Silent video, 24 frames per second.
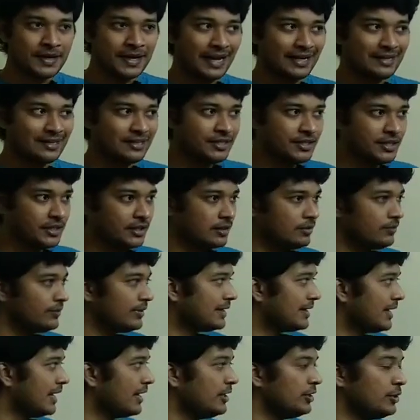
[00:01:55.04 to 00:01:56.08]
And here we
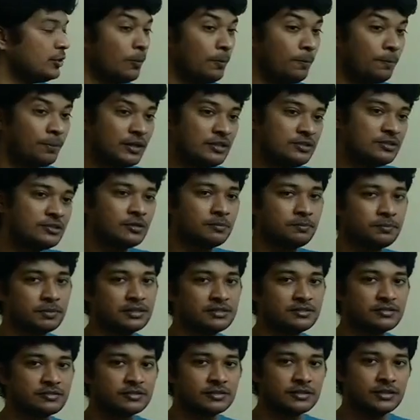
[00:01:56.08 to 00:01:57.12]
get into
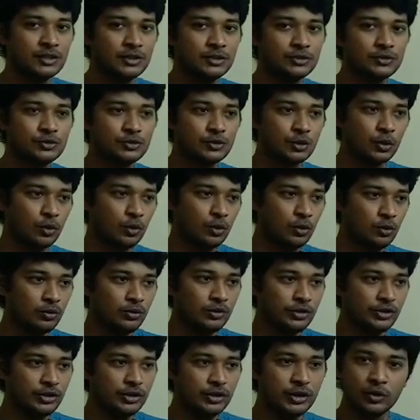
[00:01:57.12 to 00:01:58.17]
principles. So
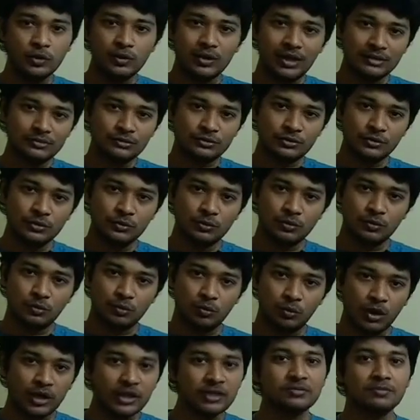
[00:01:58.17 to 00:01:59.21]
you know as to
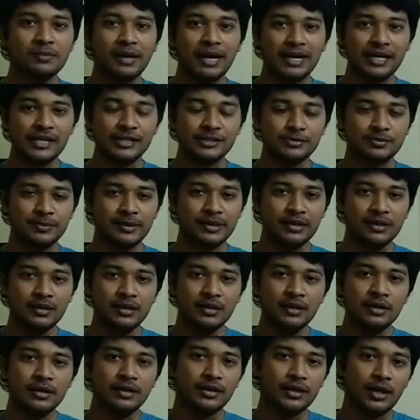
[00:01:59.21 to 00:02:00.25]
what is management,
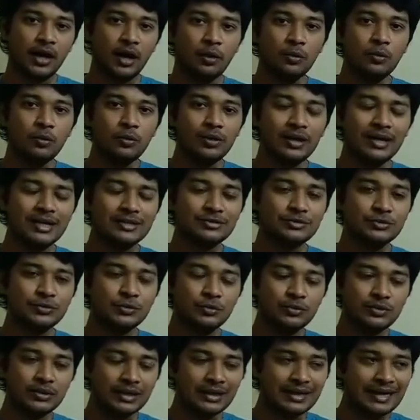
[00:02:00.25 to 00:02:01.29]
now as
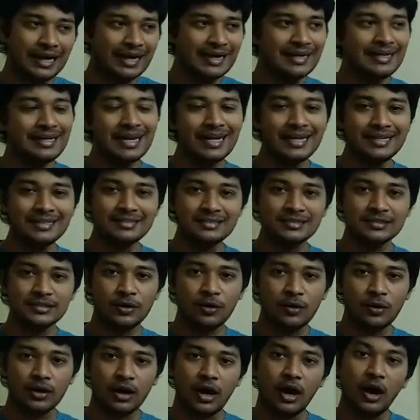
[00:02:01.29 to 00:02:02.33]
to the guidelines
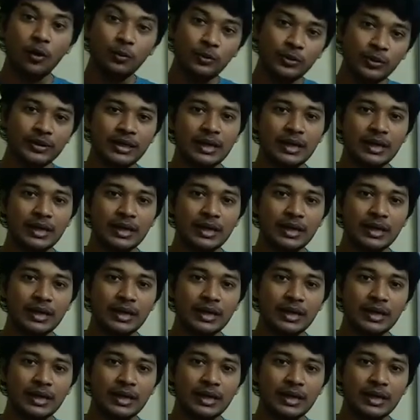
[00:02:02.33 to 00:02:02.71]
on how you